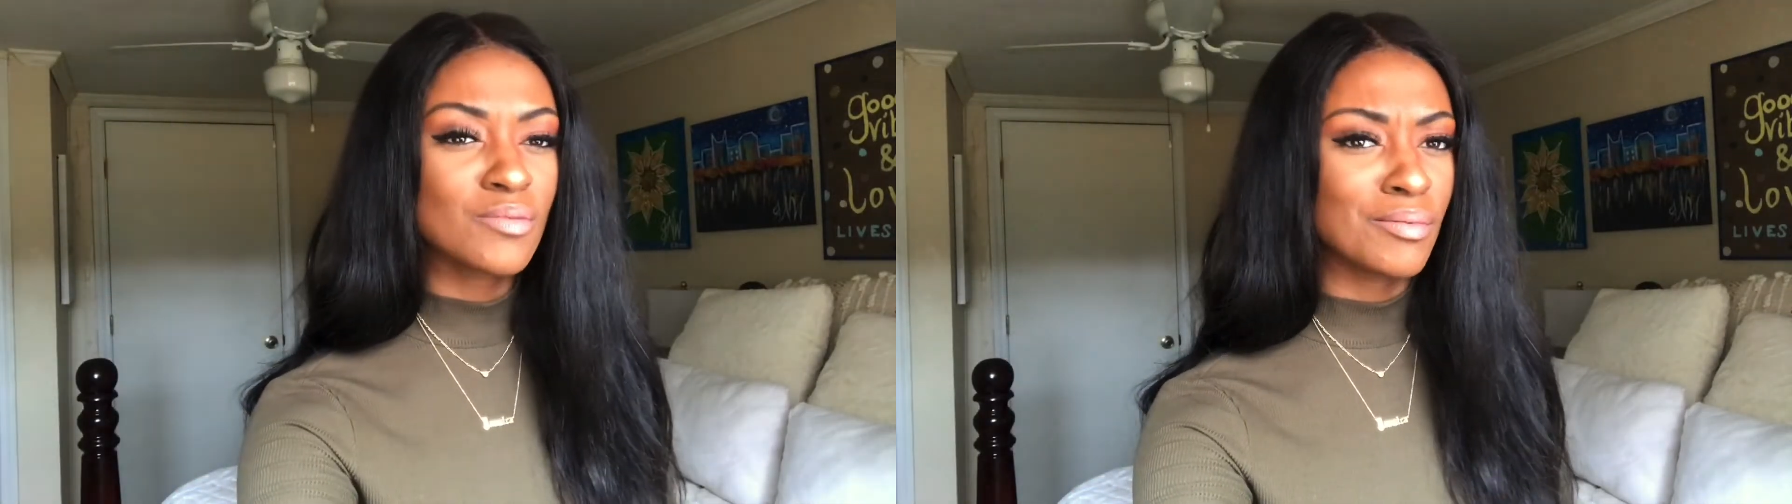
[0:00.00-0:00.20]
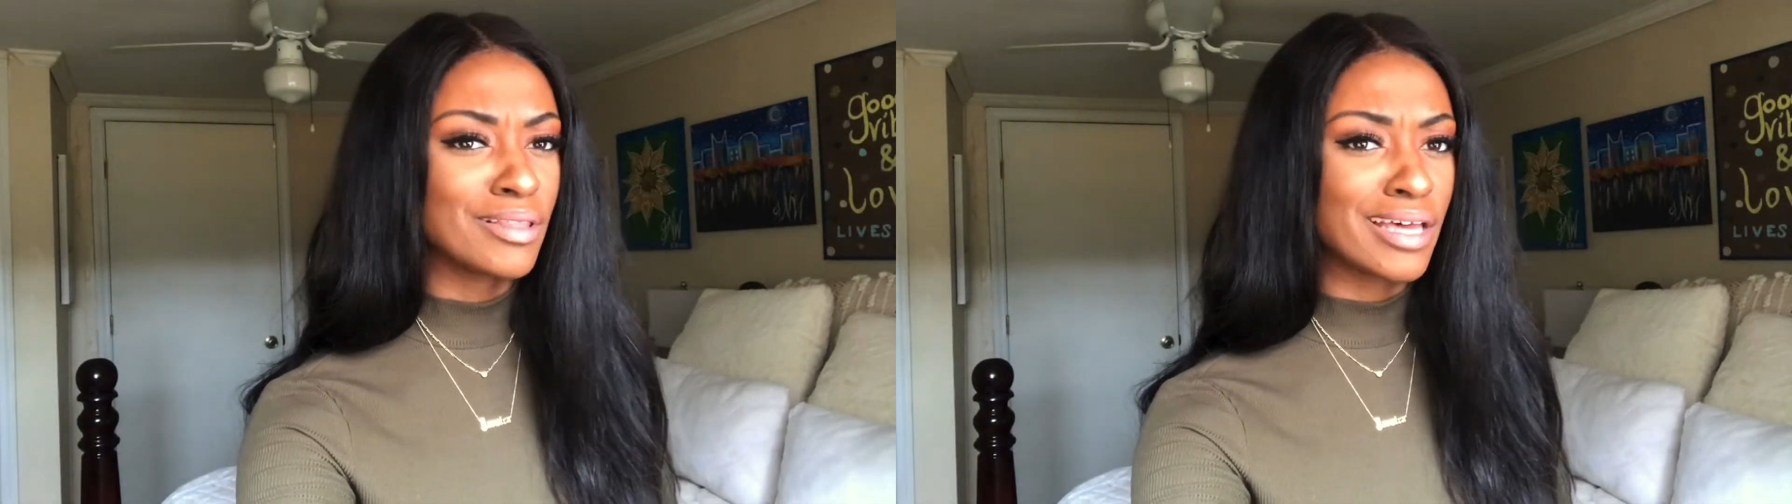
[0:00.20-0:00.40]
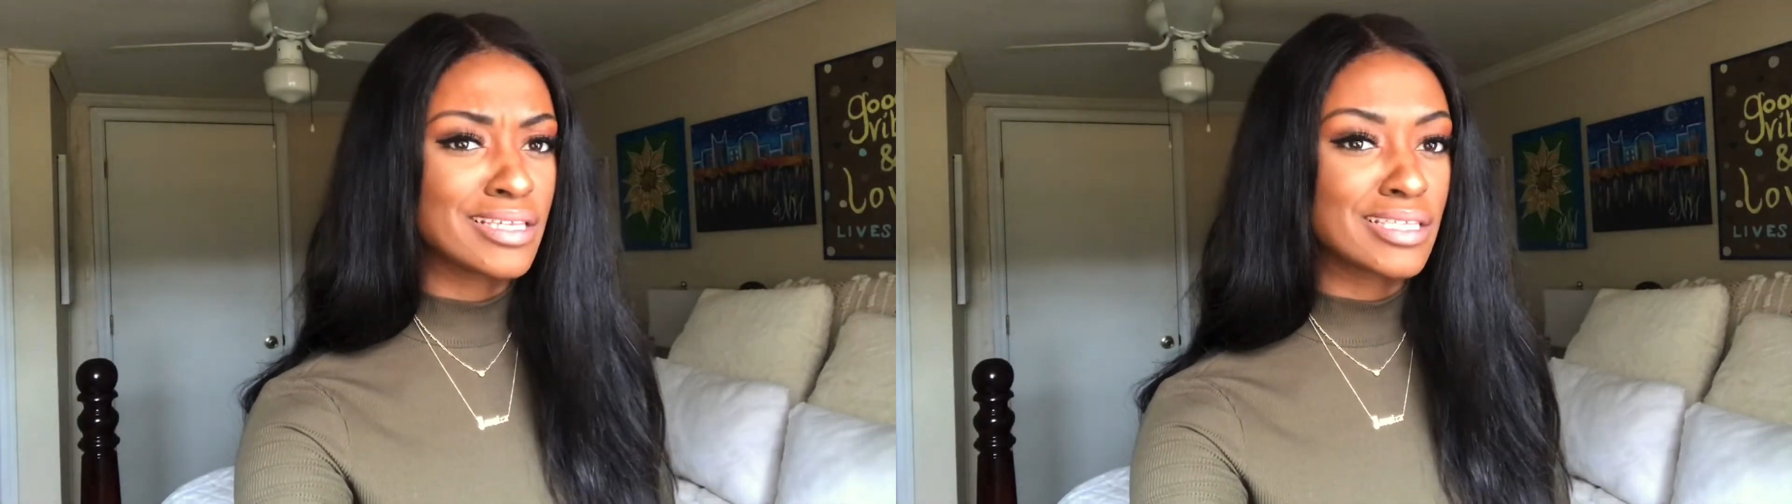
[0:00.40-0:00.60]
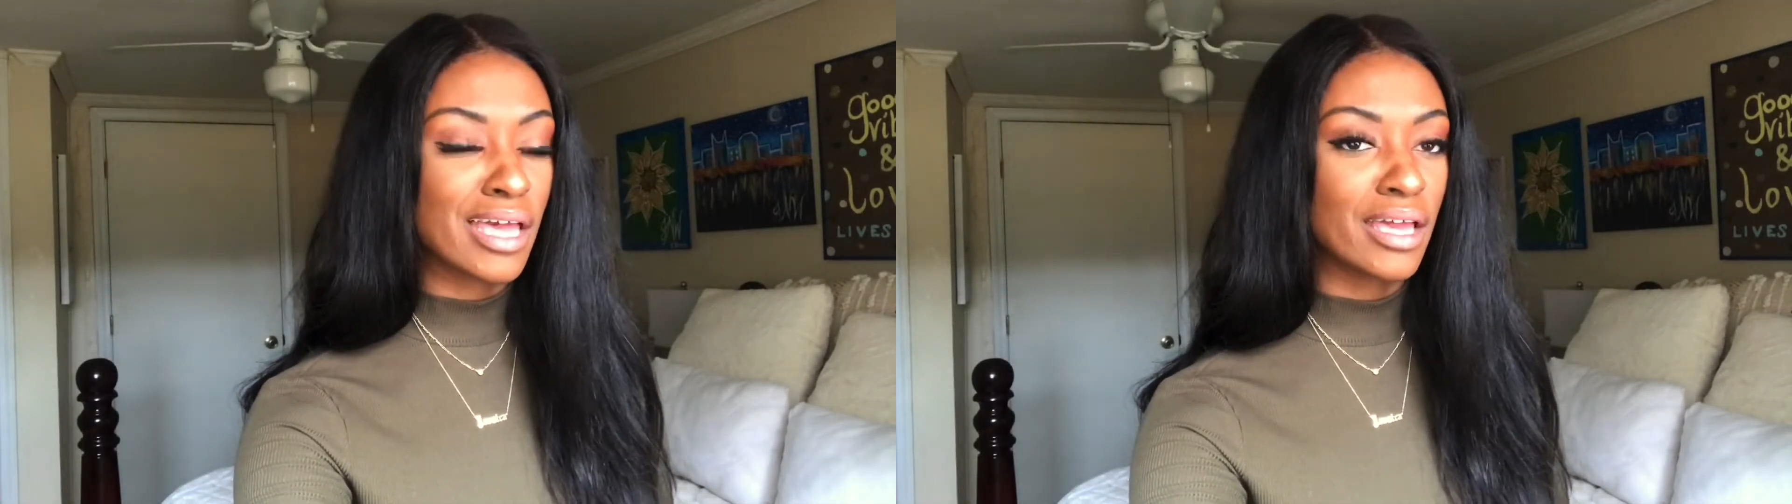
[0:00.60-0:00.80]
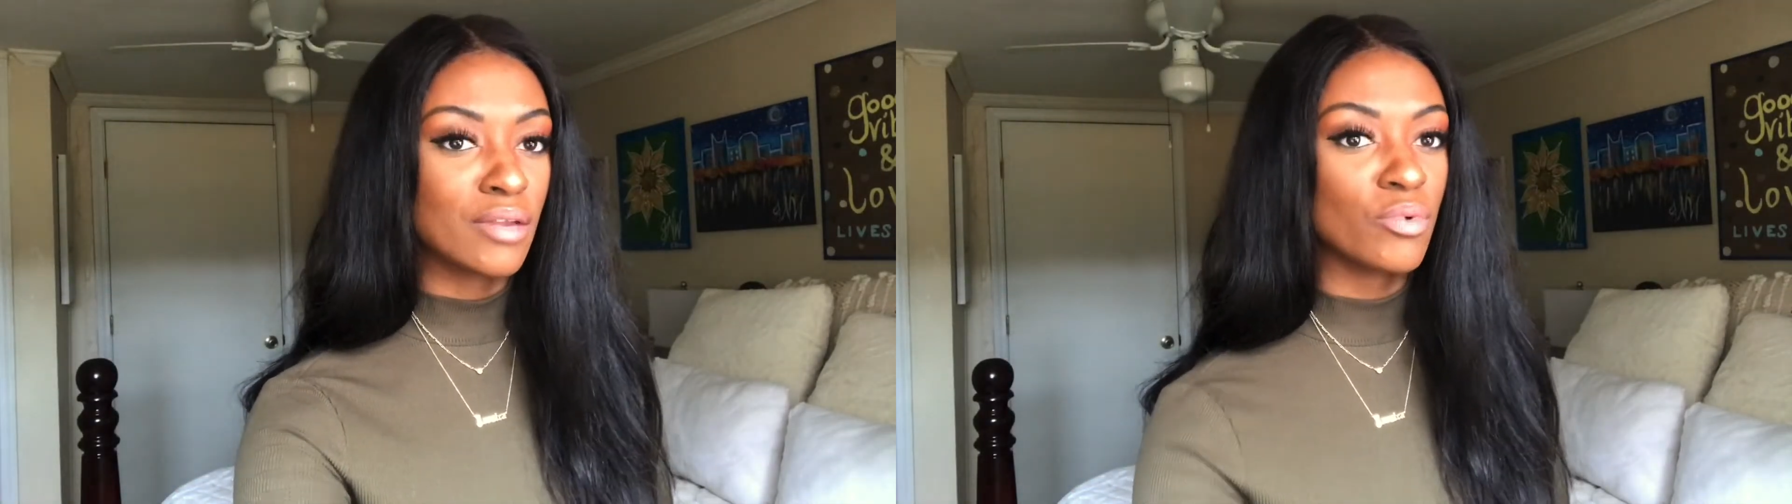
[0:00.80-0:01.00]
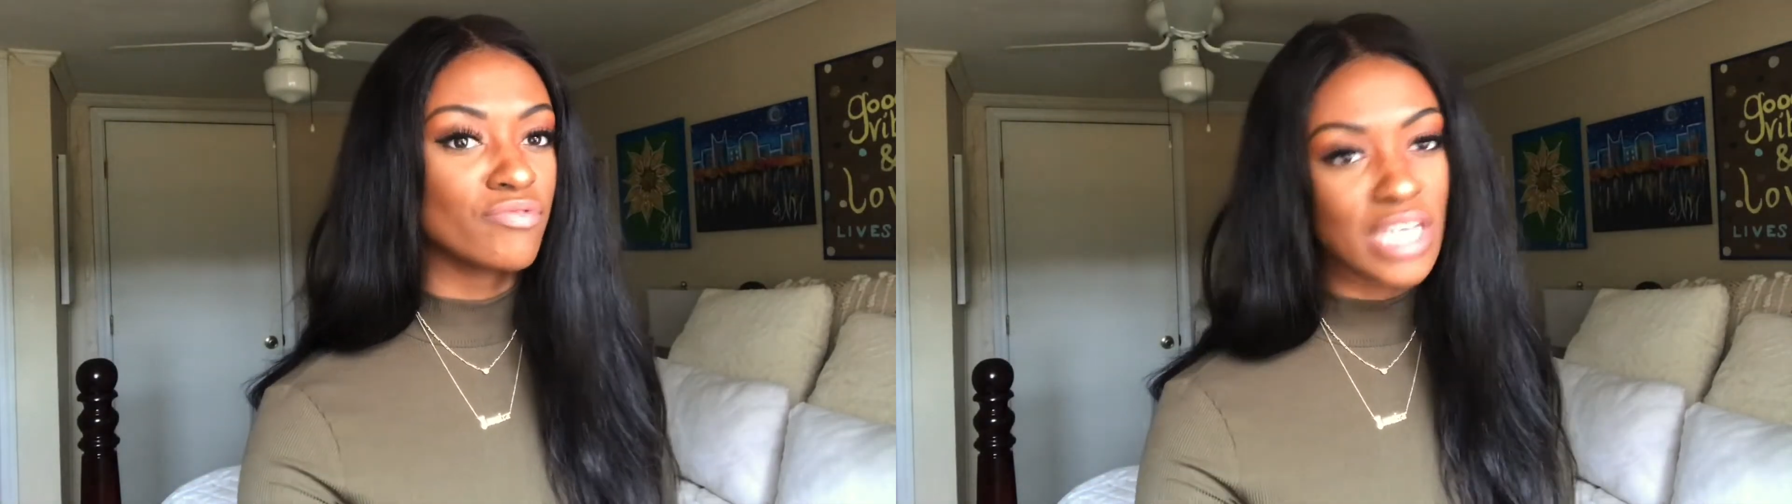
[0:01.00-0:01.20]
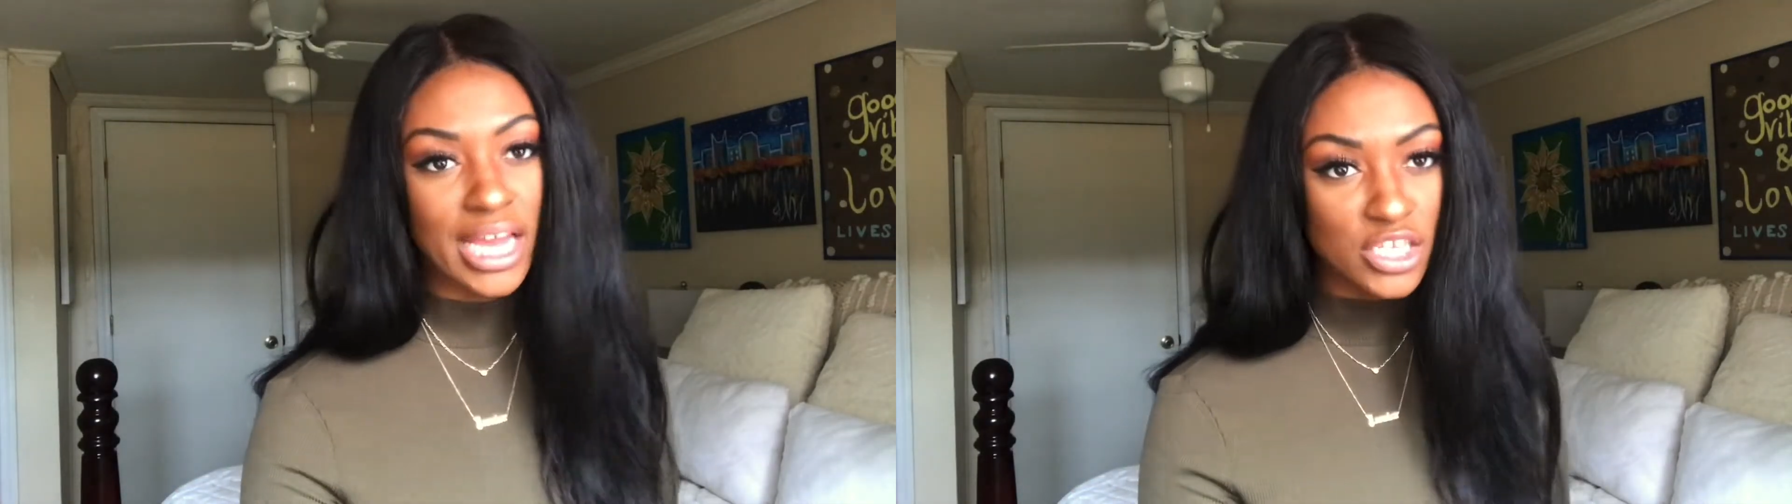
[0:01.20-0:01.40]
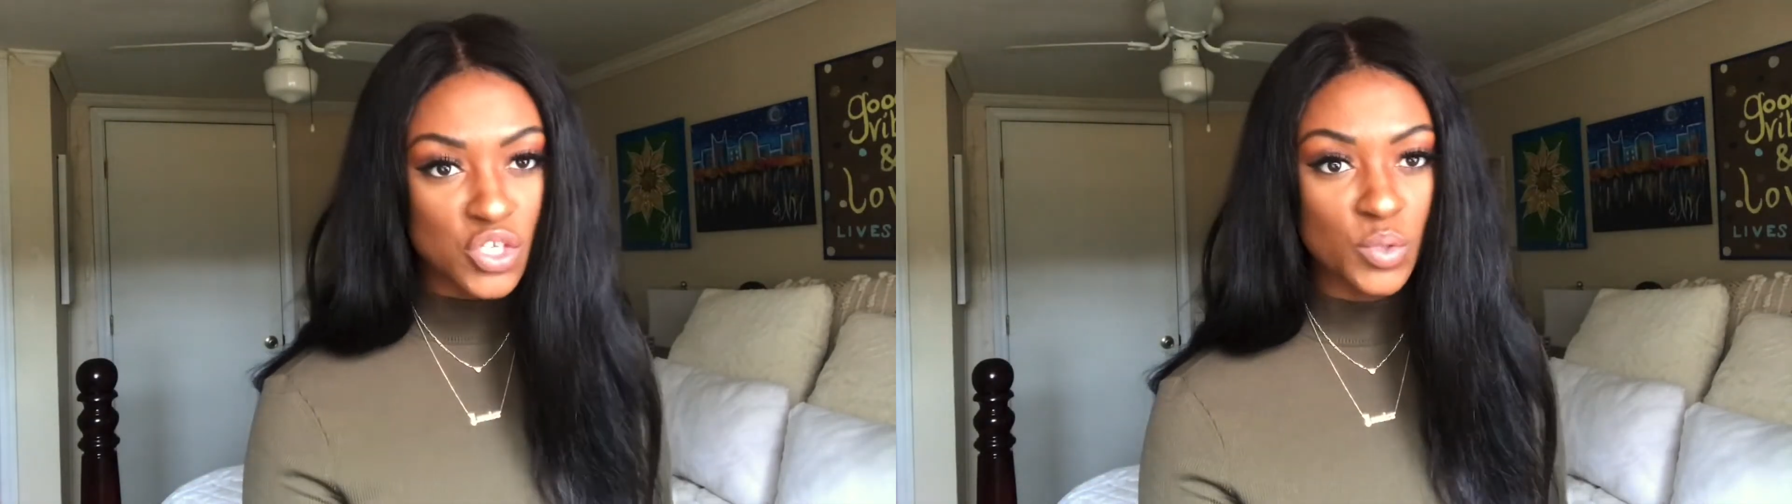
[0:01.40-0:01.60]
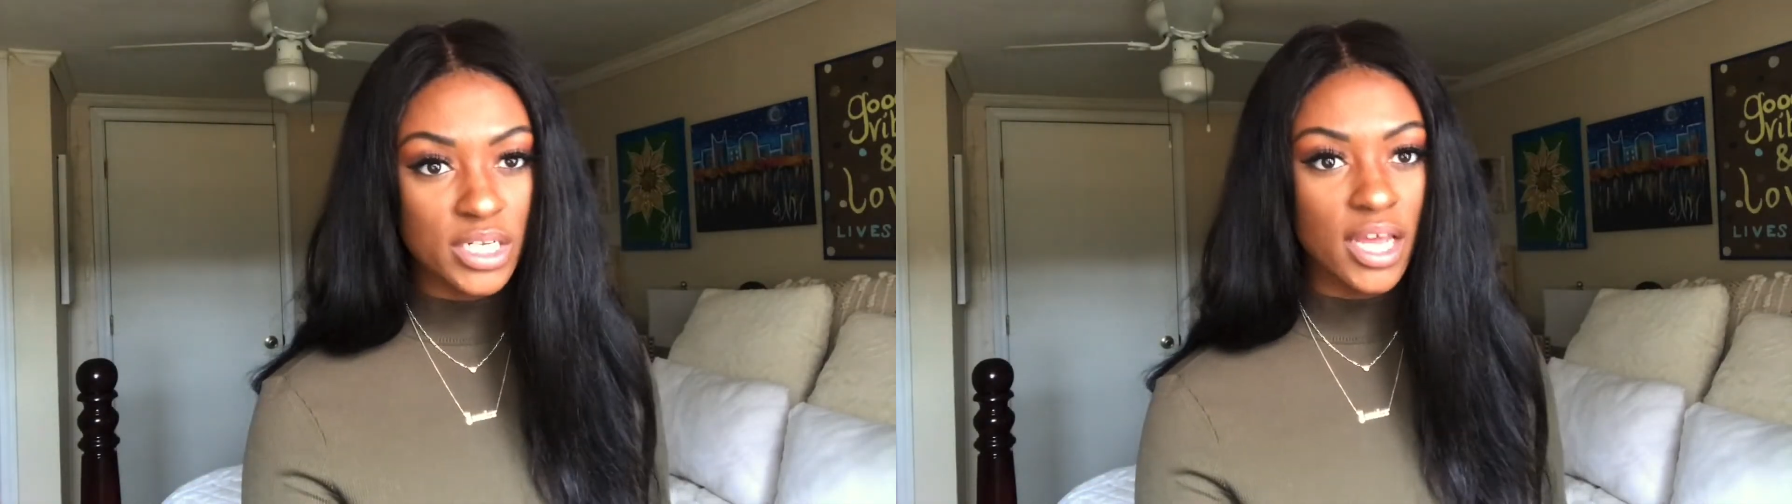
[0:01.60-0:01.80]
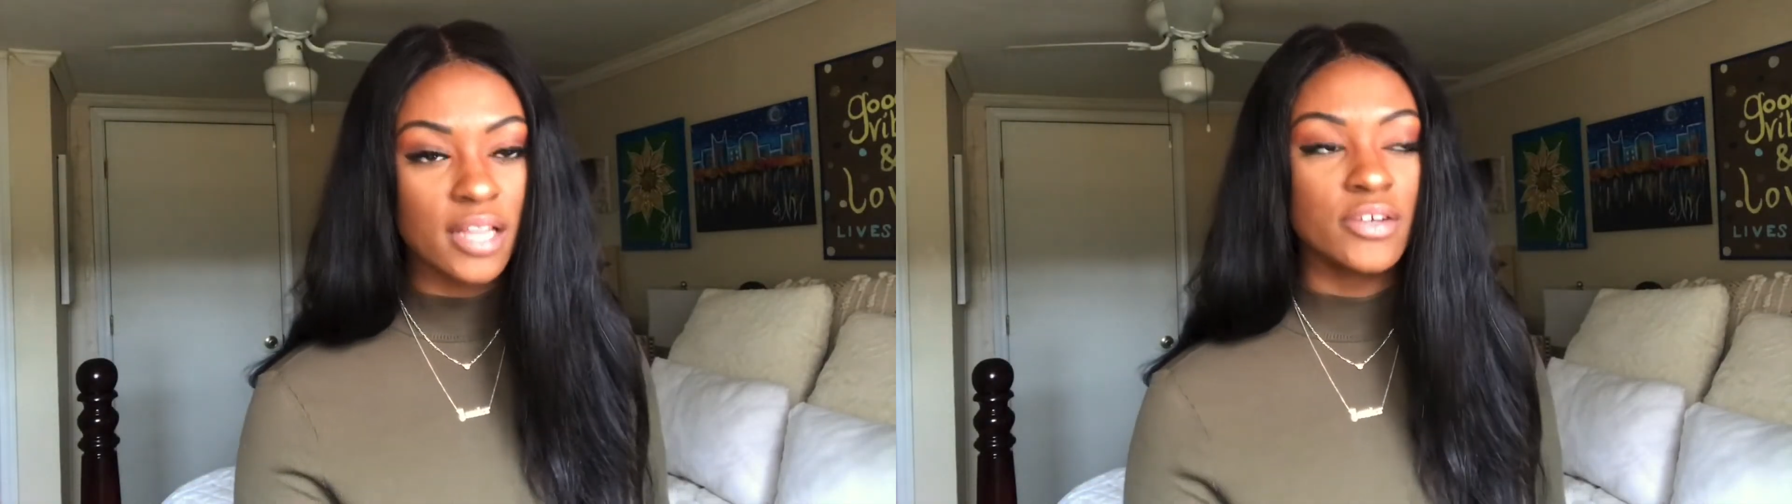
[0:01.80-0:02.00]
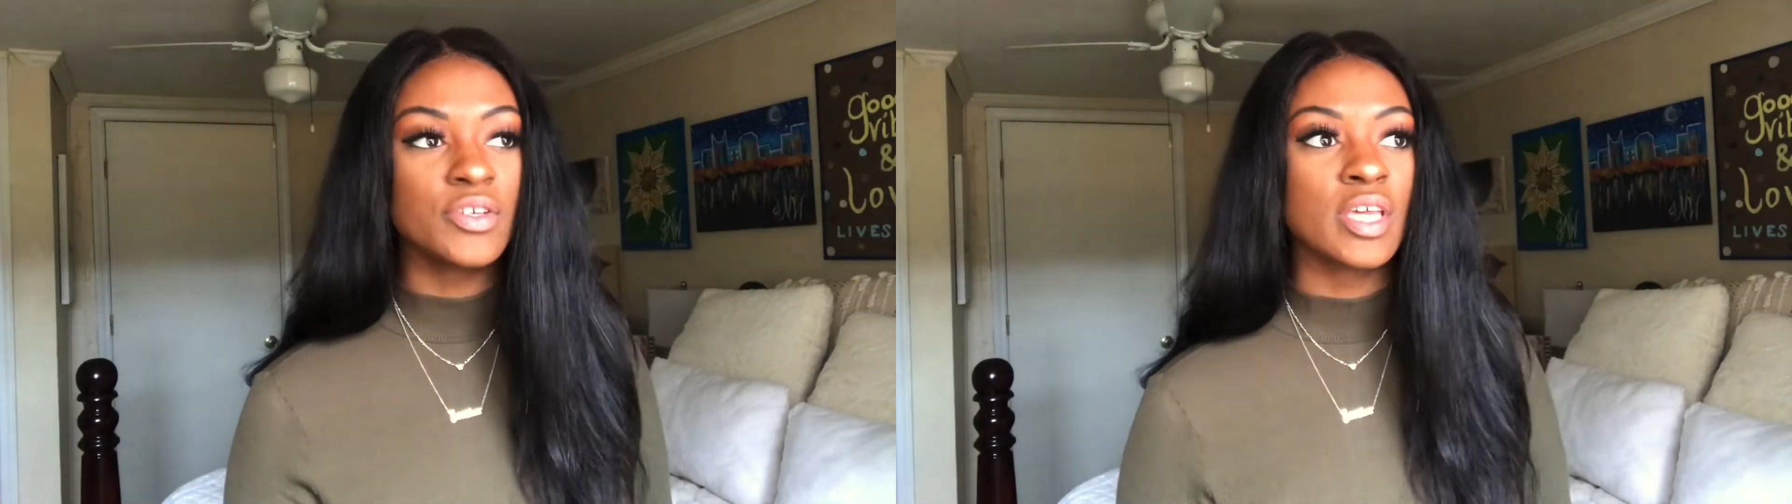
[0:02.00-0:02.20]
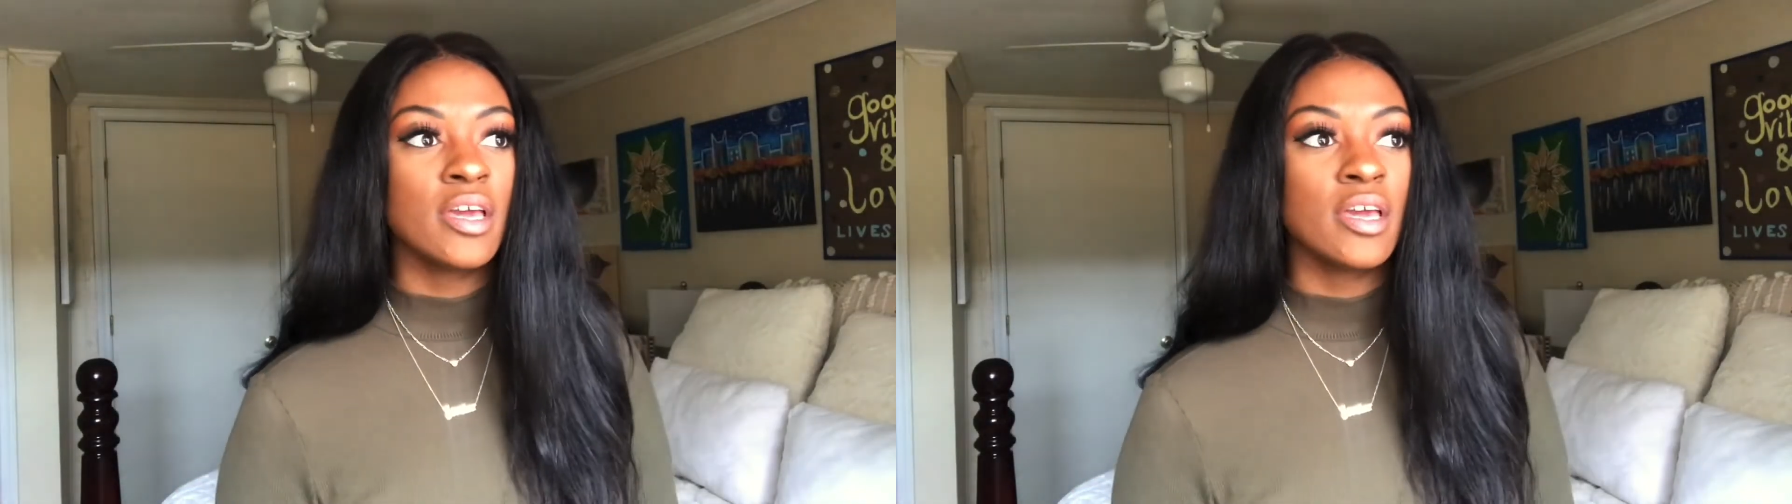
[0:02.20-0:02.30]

maybe less than, with tax $20,